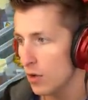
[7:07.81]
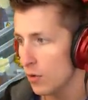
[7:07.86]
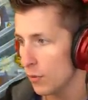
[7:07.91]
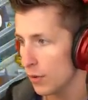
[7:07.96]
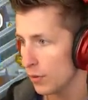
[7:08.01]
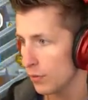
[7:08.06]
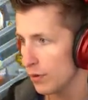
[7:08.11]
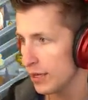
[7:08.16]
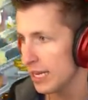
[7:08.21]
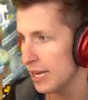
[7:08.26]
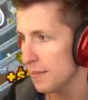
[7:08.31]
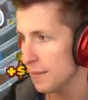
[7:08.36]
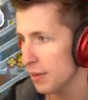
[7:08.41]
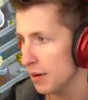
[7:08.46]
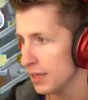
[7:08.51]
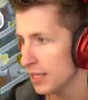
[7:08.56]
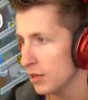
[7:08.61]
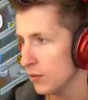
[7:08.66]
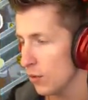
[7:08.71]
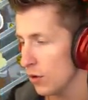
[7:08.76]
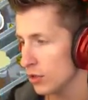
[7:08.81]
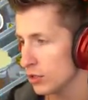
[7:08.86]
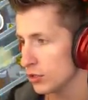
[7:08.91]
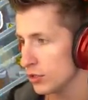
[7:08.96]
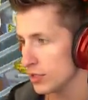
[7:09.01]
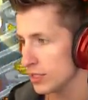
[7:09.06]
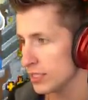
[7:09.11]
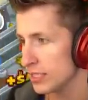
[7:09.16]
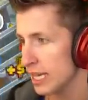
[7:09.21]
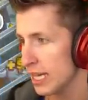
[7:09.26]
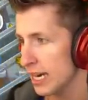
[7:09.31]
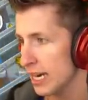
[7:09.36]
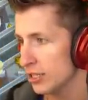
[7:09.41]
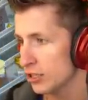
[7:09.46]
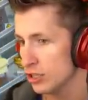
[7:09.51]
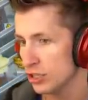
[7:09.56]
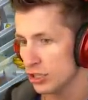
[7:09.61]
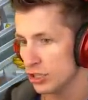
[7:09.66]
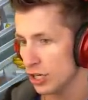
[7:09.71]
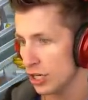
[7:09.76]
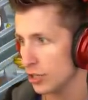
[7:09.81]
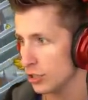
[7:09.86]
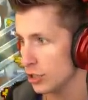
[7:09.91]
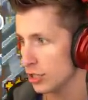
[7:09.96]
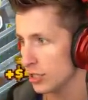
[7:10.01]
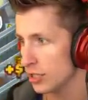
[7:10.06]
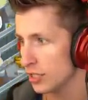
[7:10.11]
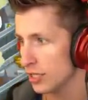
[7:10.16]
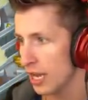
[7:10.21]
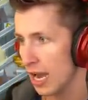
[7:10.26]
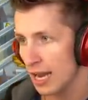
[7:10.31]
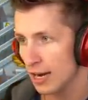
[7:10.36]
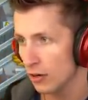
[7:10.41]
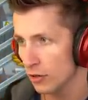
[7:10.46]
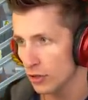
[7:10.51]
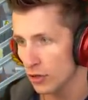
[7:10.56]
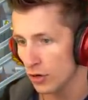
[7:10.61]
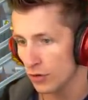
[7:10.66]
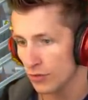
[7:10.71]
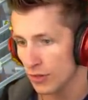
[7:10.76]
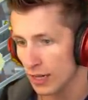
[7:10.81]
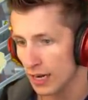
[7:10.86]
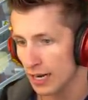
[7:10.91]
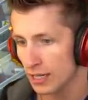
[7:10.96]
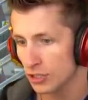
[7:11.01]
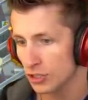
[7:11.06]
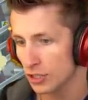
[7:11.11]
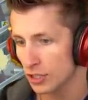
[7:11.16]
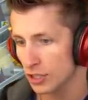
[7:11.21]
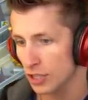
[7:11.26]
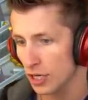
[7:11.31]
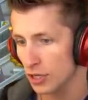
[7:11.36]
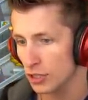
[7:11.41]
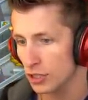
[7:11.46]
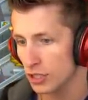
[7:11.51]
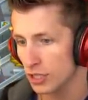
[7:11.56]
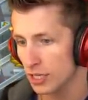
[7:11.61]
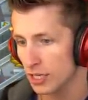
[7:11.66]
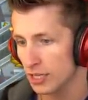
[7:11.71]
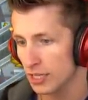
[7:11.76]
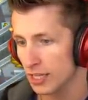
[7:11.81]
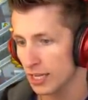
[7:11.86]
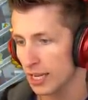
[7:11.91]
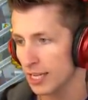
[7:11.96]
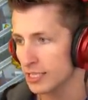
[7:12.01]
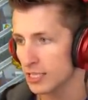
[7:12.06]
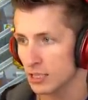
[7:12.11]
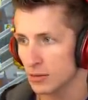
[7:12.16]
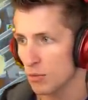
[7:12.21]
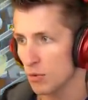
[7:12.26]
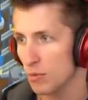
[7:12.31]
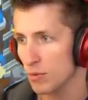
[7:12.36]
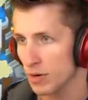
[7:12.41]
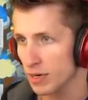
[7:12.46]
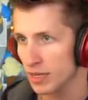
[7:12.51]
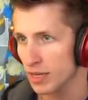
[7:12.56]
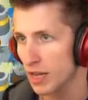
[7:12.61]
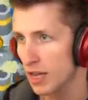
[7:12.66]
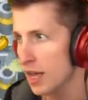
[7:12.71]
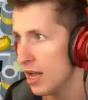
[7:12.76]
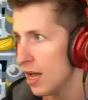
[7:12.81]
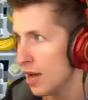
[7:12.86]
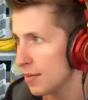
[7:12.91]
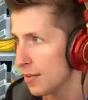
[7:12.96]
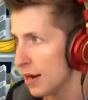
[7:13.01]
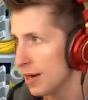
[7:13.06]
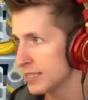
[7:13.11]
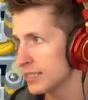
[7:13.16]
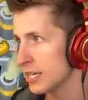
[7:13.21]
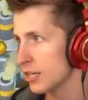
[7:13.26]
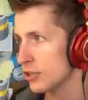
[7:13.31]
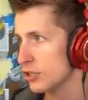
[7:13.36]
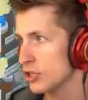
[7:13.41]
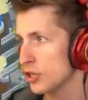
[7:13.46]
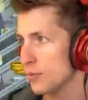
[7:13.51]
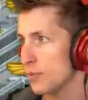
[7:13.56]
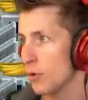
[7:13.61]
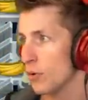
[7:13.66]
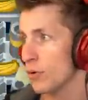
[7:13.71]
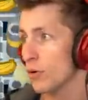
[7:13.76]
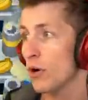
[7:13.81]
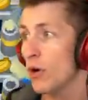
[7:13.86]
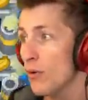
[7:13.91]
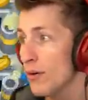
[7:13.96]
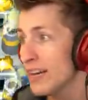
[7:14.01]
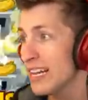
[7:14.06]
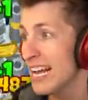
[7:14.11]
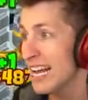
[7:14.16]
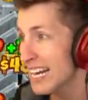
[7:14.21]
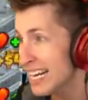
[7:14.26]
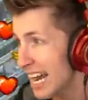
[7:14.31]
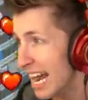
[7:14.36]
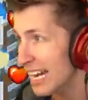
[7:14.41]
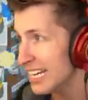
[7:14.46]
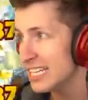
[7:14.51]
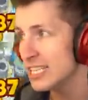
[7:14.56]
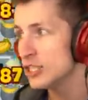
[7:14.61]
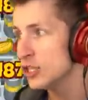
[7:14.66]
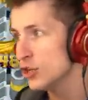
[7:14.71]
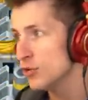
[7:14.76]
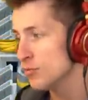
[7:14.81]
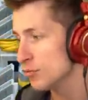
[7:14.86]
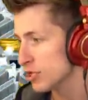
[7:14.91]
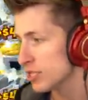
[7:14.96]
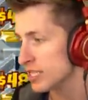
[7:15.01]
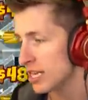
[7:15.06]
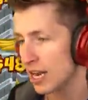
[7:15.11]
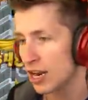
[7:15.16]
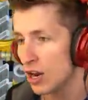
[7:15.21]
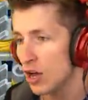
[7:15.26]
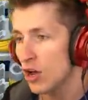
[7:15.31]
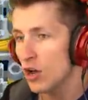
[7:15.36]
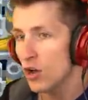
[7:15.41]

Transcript: What if we get Monkey Wall Street? Does that actually change anything? I don't know if that actually changes anything and gets us more money. I'm not entirely sure, but we're already at 92%.